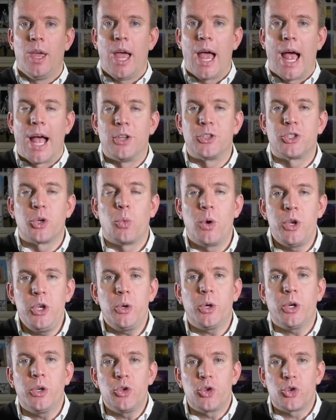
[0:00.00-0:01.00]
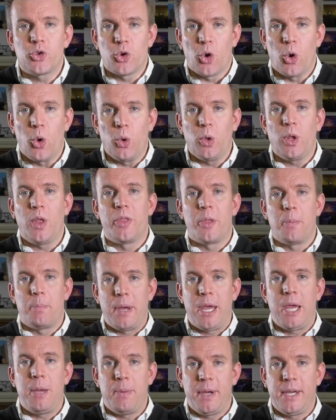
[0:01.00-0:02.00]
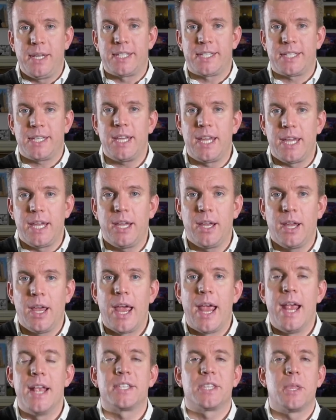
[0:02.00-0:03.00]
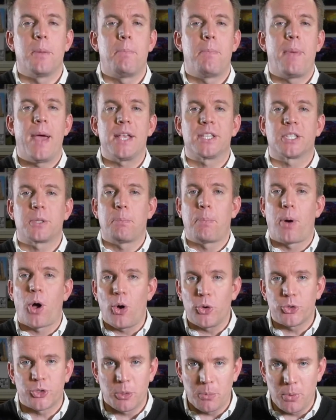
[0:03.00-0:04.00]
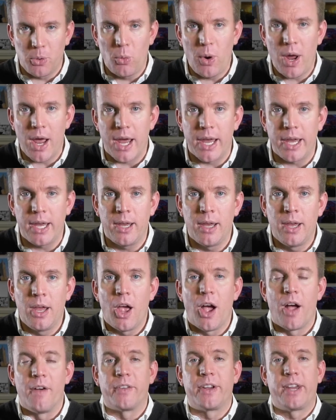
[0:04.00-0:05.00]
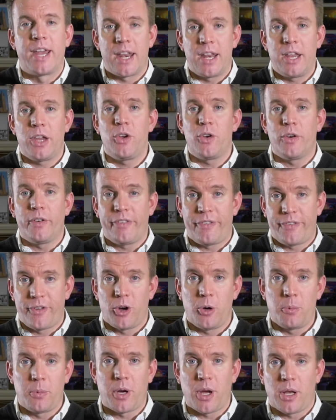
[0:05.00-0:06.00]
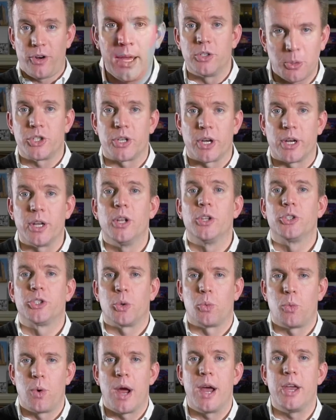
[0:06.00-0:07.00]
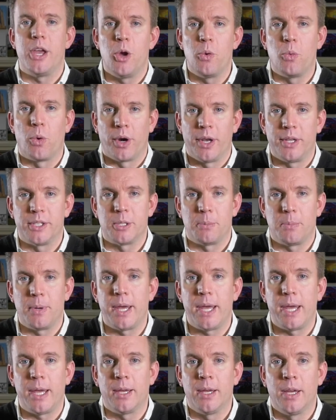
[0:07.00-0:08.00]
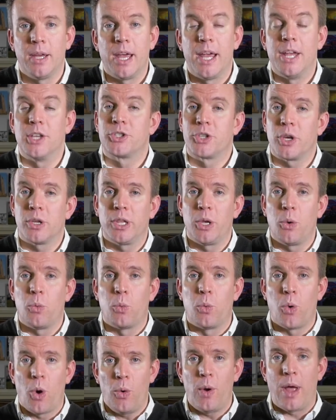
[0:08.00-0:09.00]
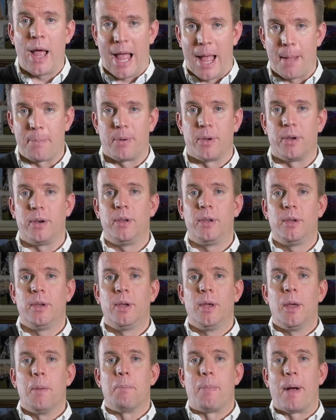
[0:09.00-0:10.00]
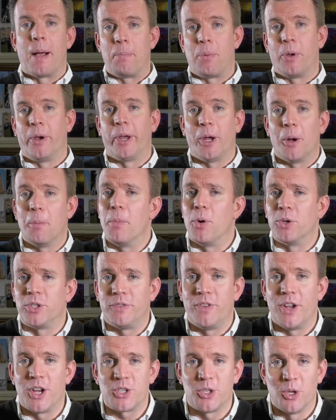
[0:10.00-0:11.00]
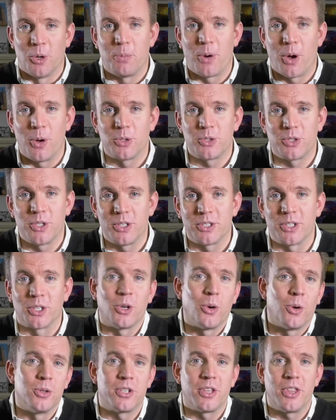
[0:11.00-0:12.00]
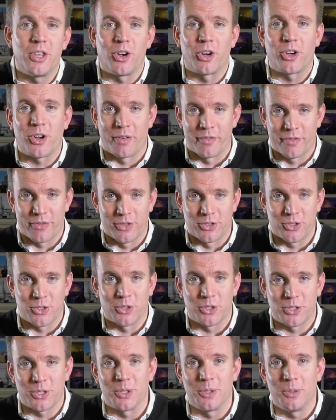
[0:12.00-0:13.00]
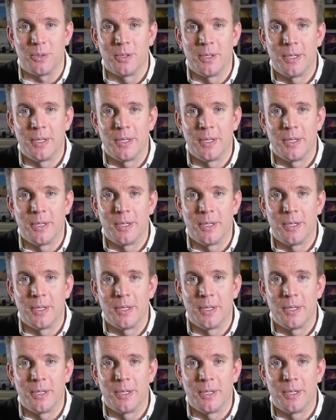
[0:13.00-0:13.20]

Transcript: And so when you control the BBC, it's the best possible way of getting your firm culture to where you want it to be. It certainly won't happen by putting up motivational posters and going to the odd conference or two.